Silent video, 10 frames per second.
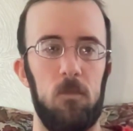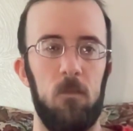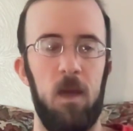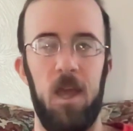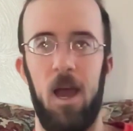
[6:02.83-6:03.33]

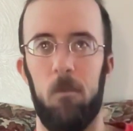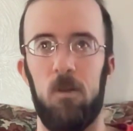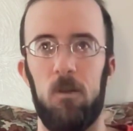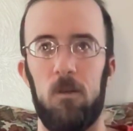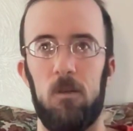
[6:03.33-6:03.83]
that may
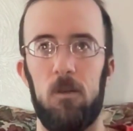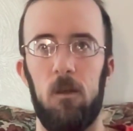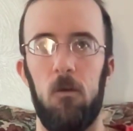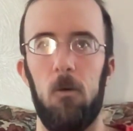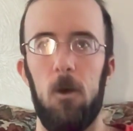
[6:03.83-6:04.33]
happen,
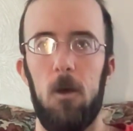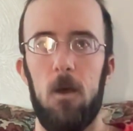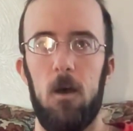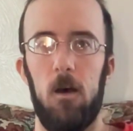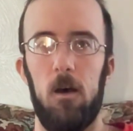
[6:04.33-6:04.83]

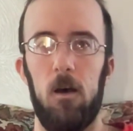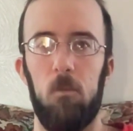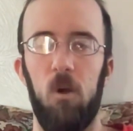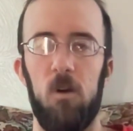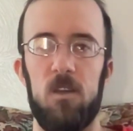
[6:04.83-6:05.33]

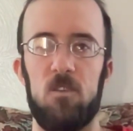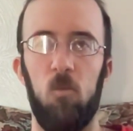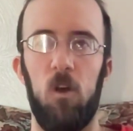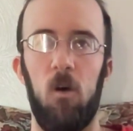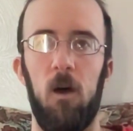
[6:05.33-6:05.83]
parties and
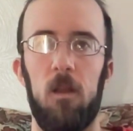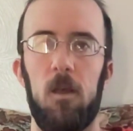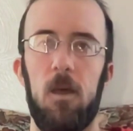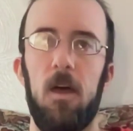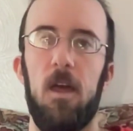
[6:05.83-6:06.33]
whatnot.
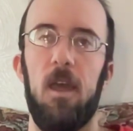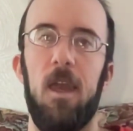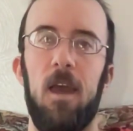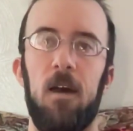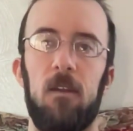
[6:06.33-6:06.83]

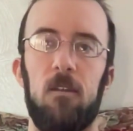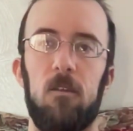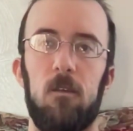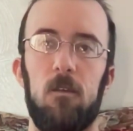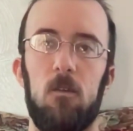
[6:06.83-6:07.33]
And
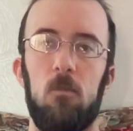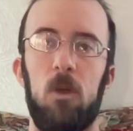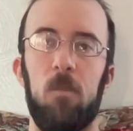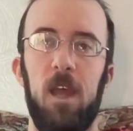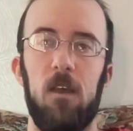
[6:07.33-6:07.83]

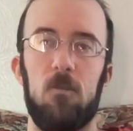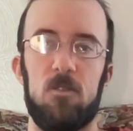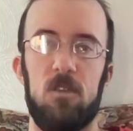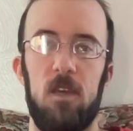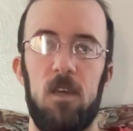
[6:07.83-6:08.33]
we may go
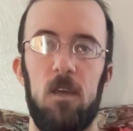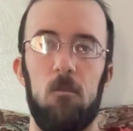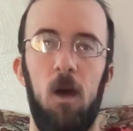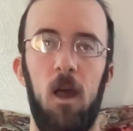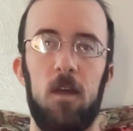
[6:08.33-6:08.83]
see
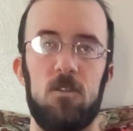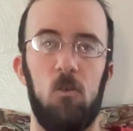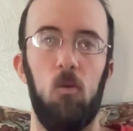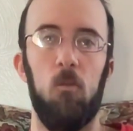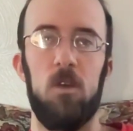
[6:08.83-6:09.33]
my high
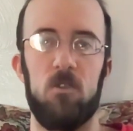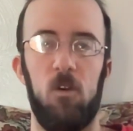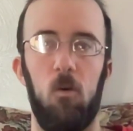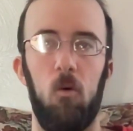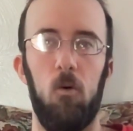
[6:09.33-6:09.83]
school
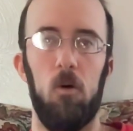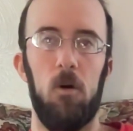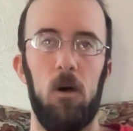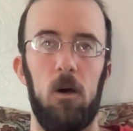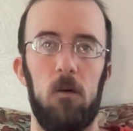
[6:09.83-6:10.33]
musical.
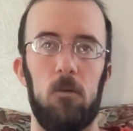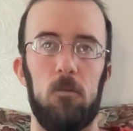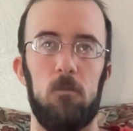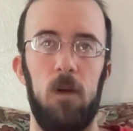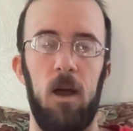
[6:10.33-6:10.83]

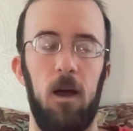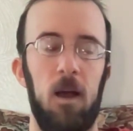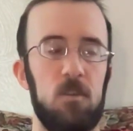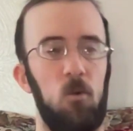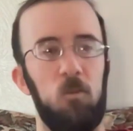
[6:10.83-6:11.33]
My
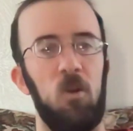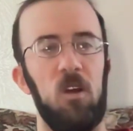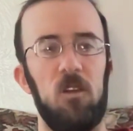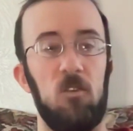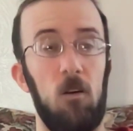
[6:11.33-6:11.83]
high school is
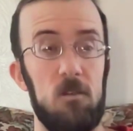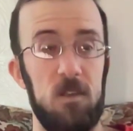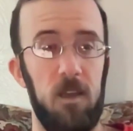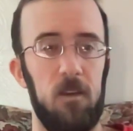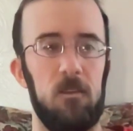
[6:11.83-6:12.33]
putting on
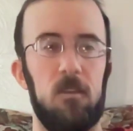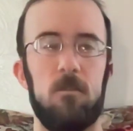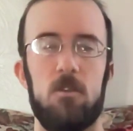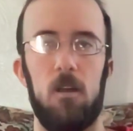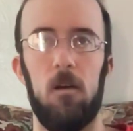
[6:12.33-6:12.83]
Tarzan
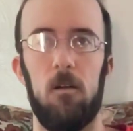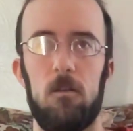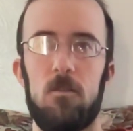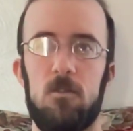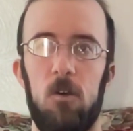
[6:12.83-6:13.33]
this year,
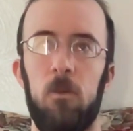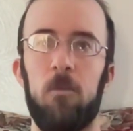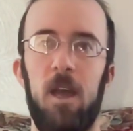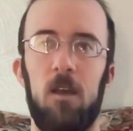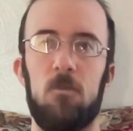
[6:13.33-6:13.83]
so we
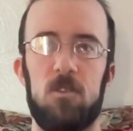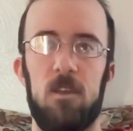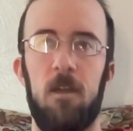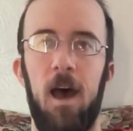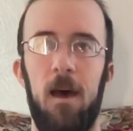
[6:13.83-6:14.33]
may go
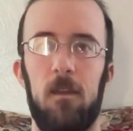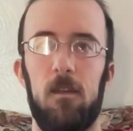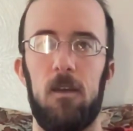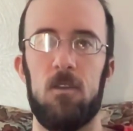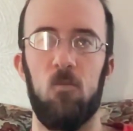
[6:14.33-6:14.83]
see that
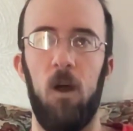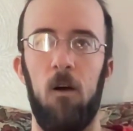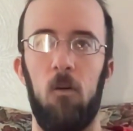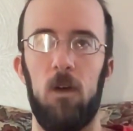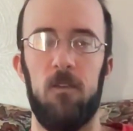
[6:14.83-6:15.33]
as
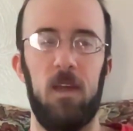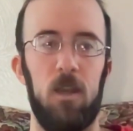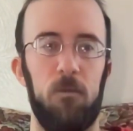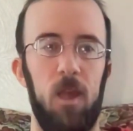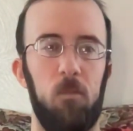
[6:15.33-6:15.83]
well at the
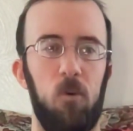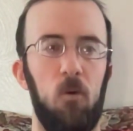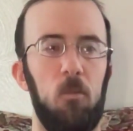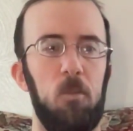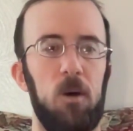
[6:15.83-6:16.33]
end of
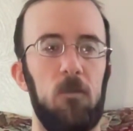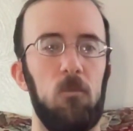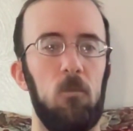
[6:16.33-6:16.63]
April. But